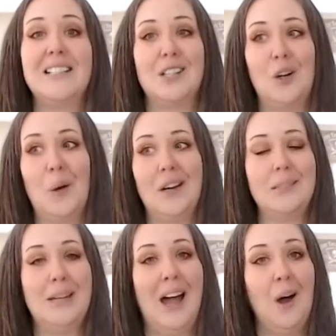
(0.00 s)
that are going
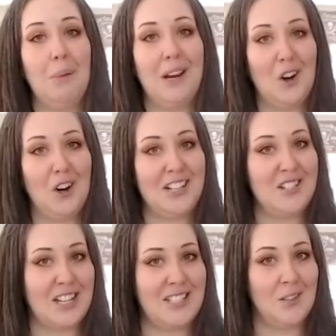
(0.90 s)
to be helping your
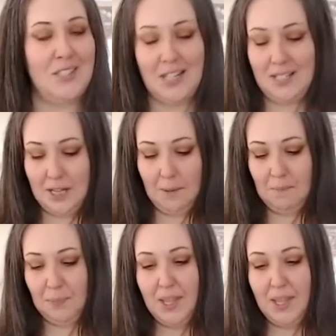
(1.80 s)
digestive system.